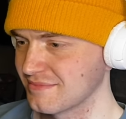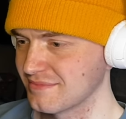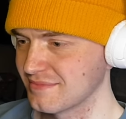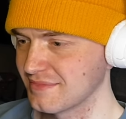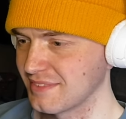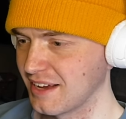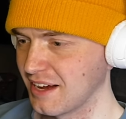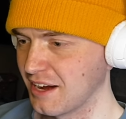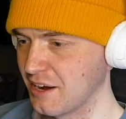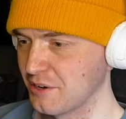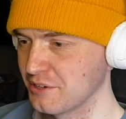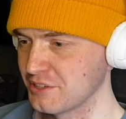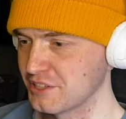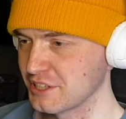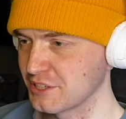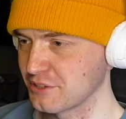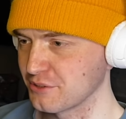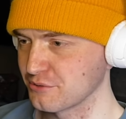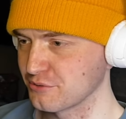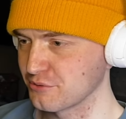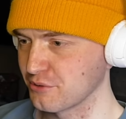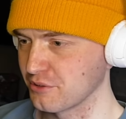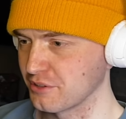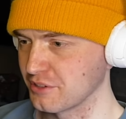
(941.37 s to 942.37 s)
How is he
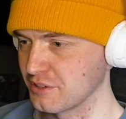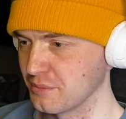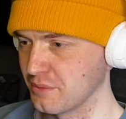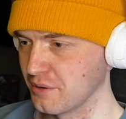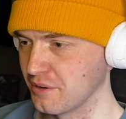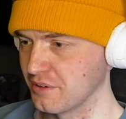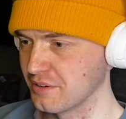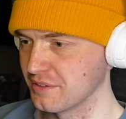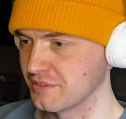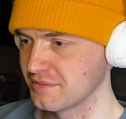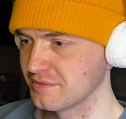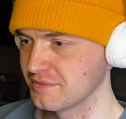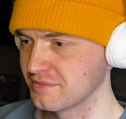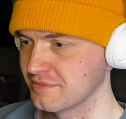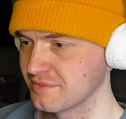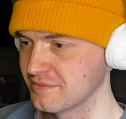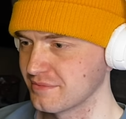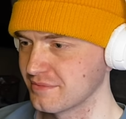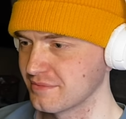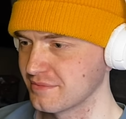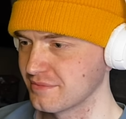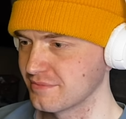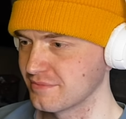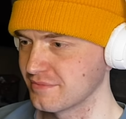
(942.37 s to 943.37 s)
controlling the ball?
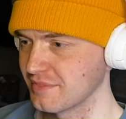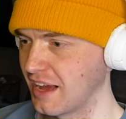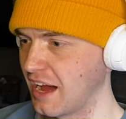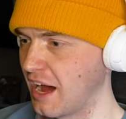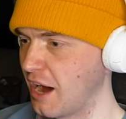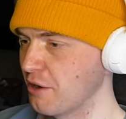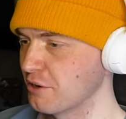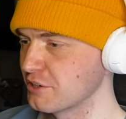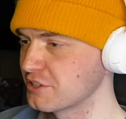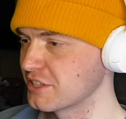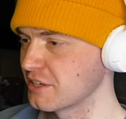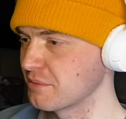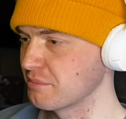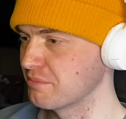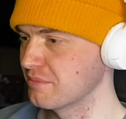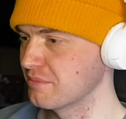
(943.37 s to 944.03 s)
How is the...